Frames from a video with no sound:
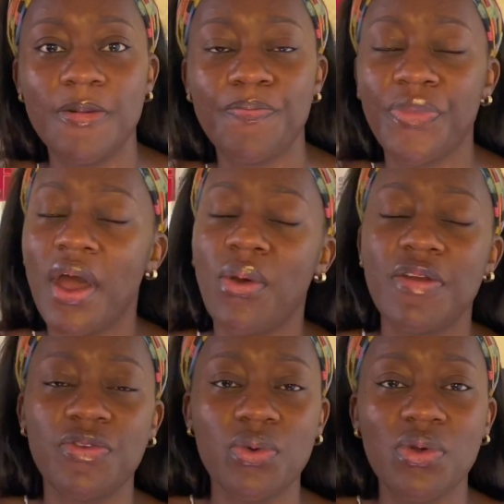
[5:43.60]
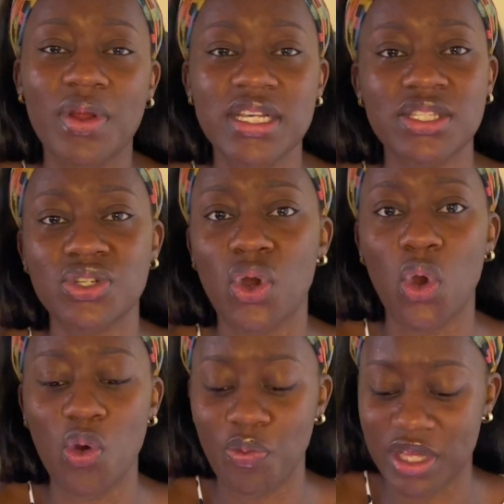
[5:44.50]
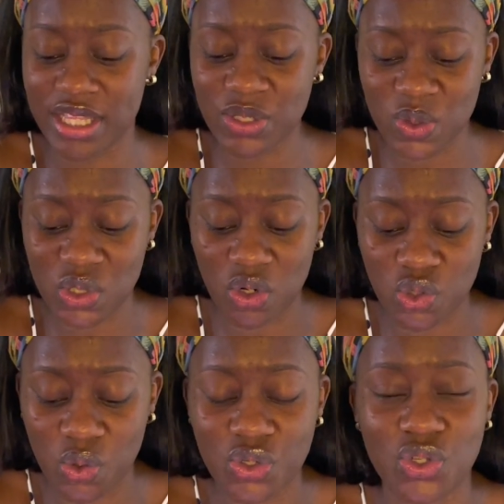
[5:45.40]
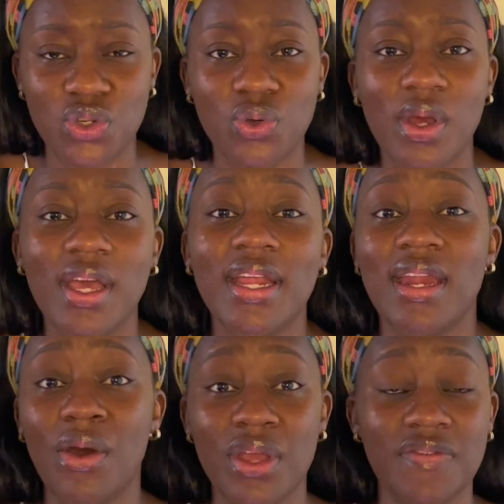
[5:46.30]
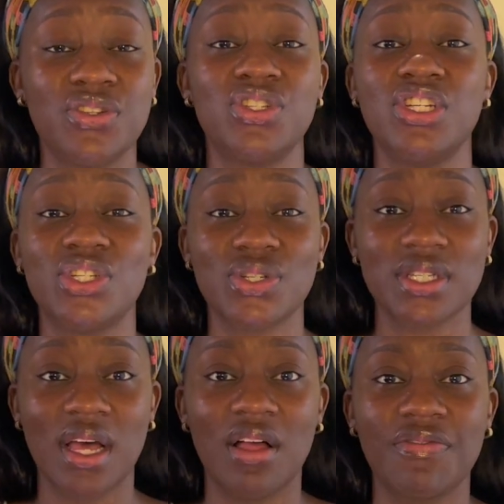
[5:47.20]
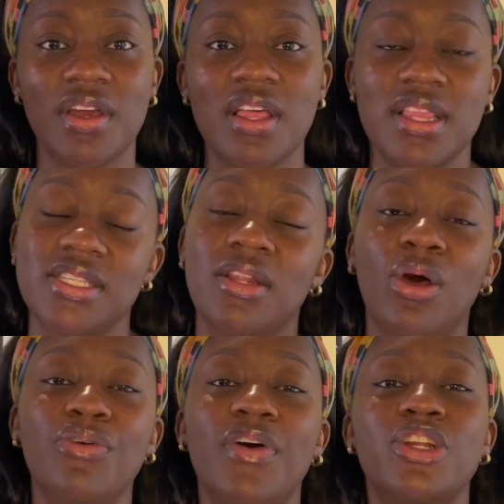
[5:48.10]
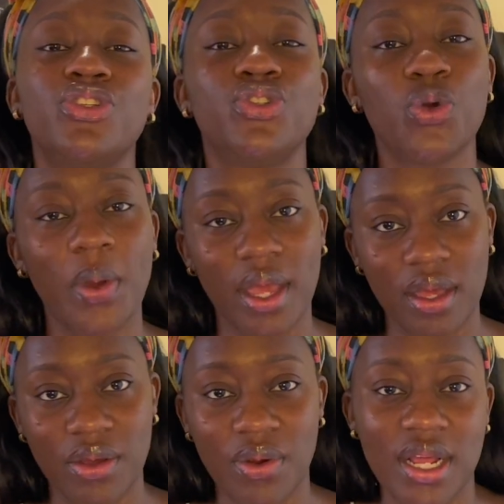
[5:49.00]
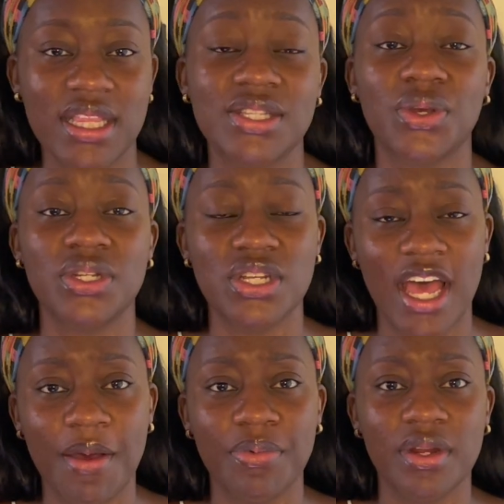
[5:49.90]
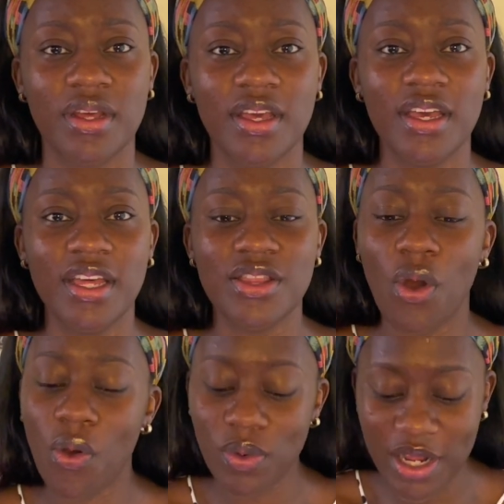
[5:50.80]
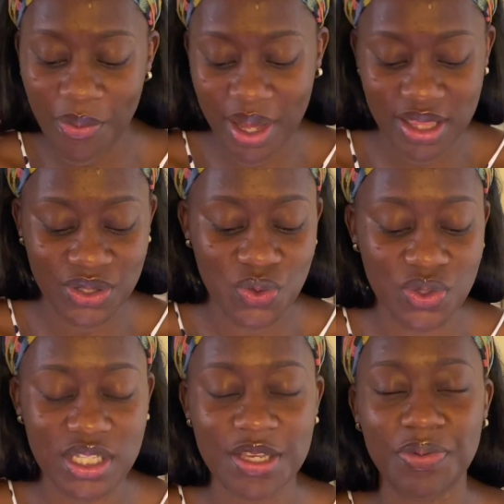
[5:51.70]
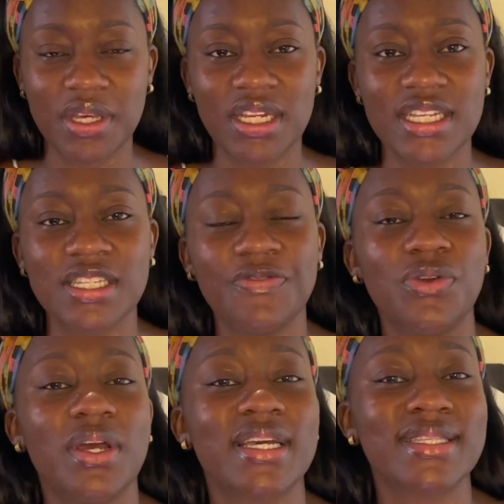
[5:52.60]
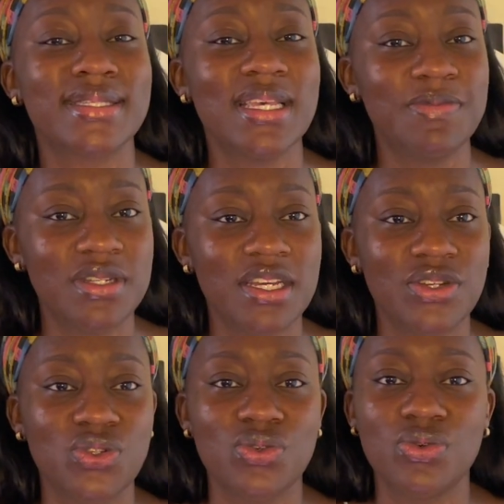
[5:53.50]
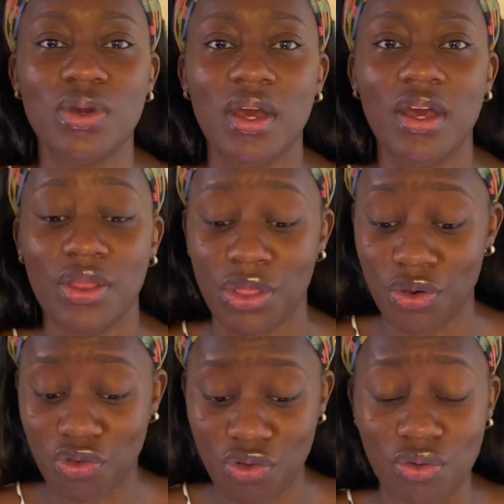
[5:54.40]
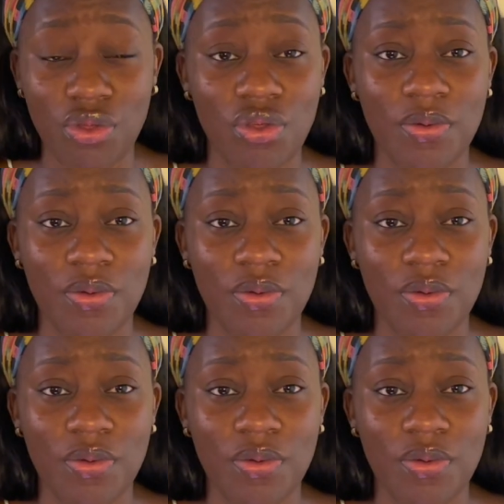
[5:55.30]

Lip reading: Now, if you were raised in a home where this was not taught to you, now you have to teach yourself. There's a lot of undoing, right, that's going to happen. The only way this will seep in is if you're accepting to the truth.